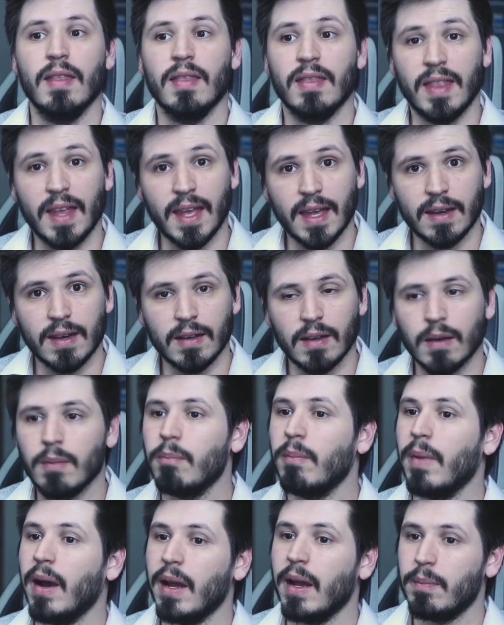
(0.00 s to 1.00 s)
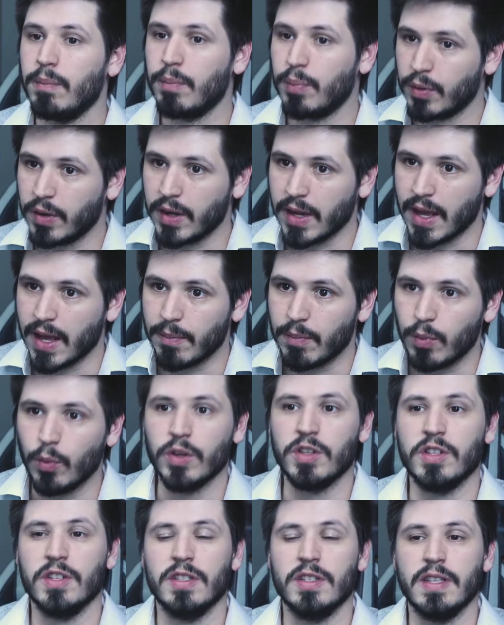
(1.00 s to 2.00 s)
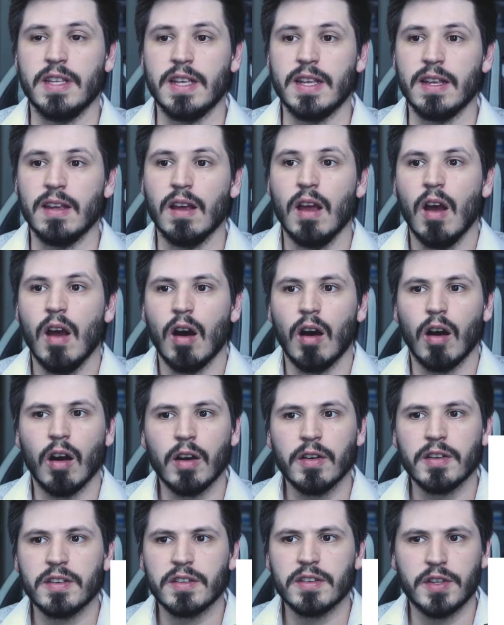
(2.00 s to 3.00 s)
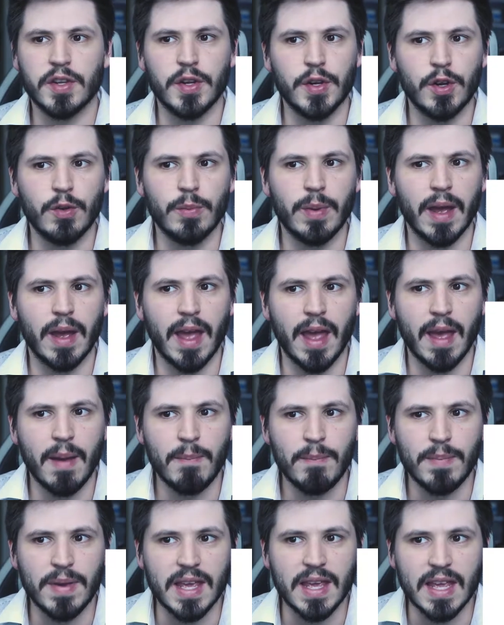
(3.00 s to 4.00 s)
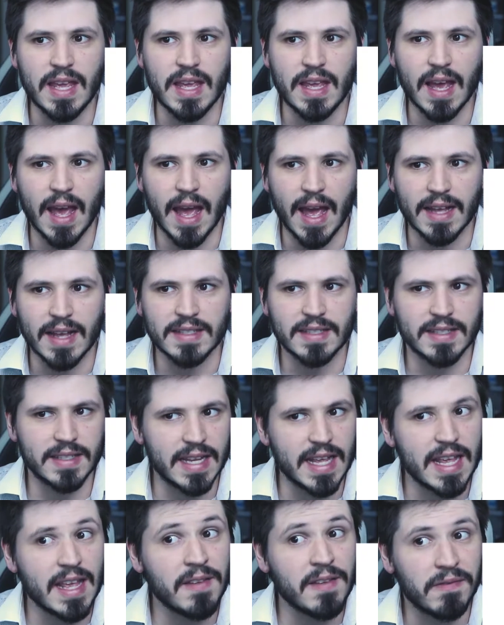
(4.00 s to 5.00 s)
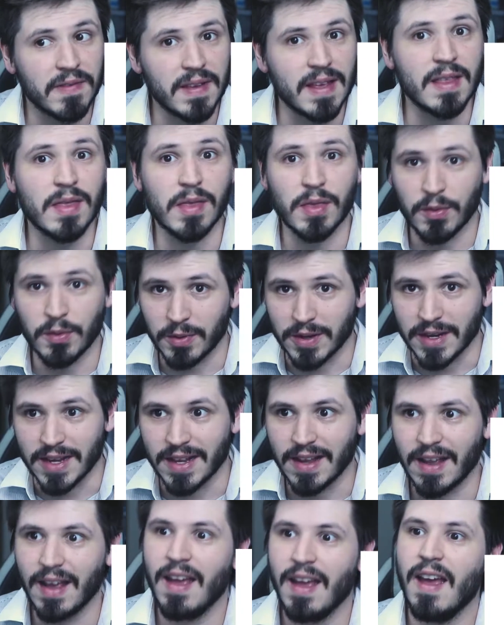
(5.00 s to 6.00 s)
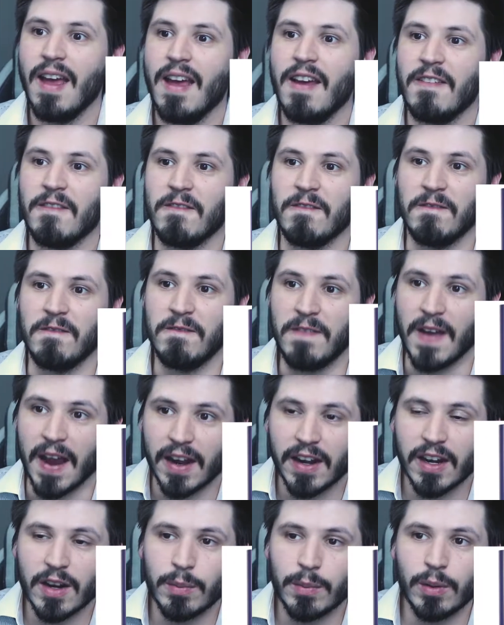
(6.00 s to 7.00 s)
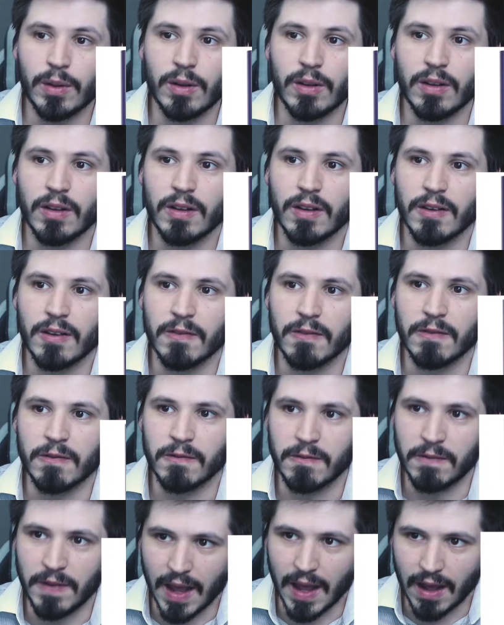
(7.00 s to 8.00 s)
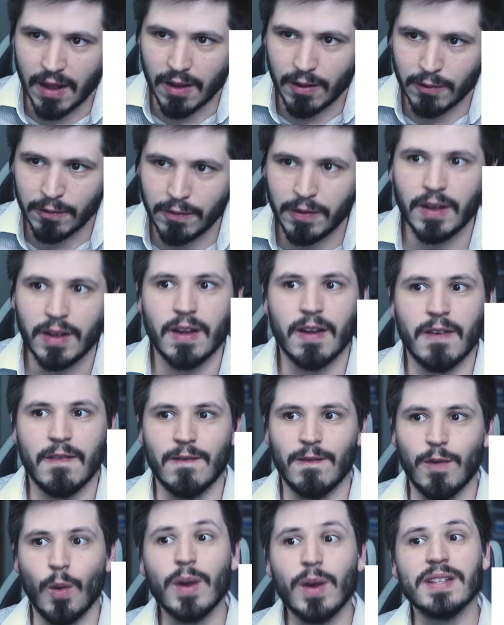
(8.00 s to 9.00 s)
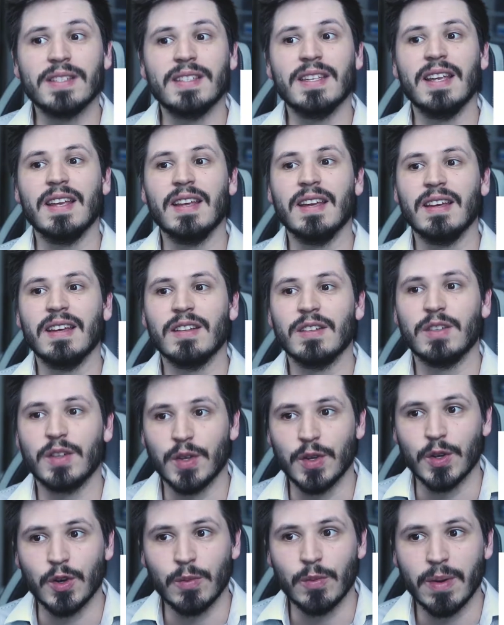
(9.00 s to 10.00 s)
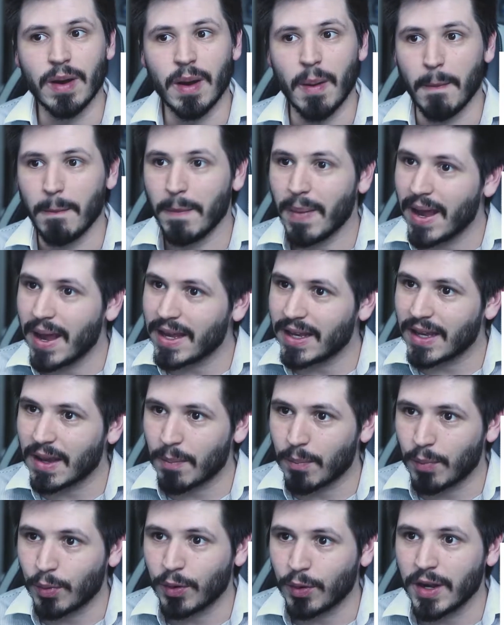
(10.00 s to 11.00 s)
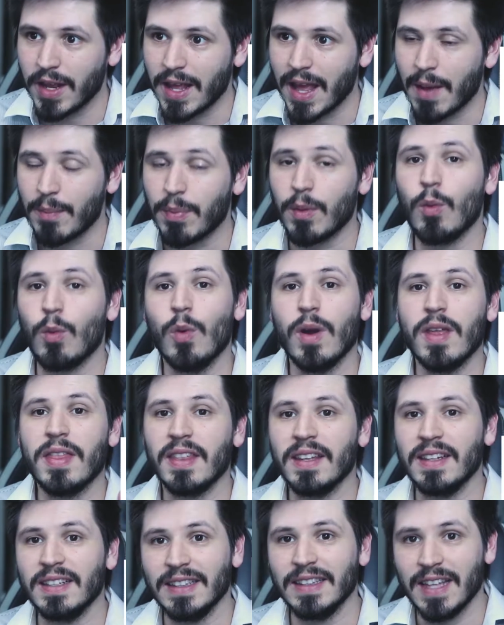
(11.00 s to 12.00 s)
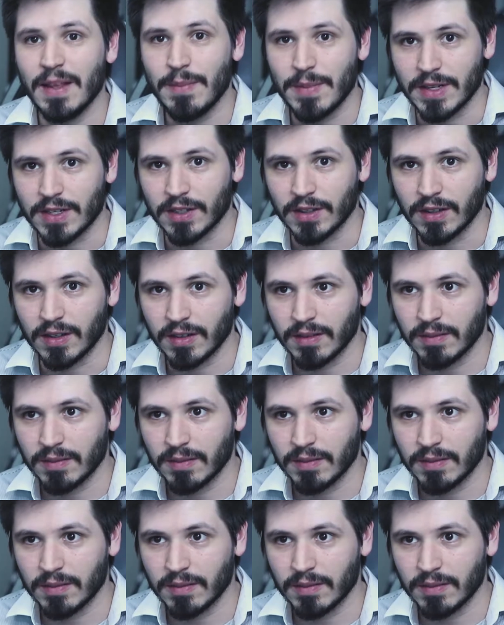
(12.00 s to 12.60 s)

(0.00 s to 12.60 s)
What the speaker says: Then my preamp, which is the ArtTube MPS-TV3 variable valve voicing tube mic preamp with limiter.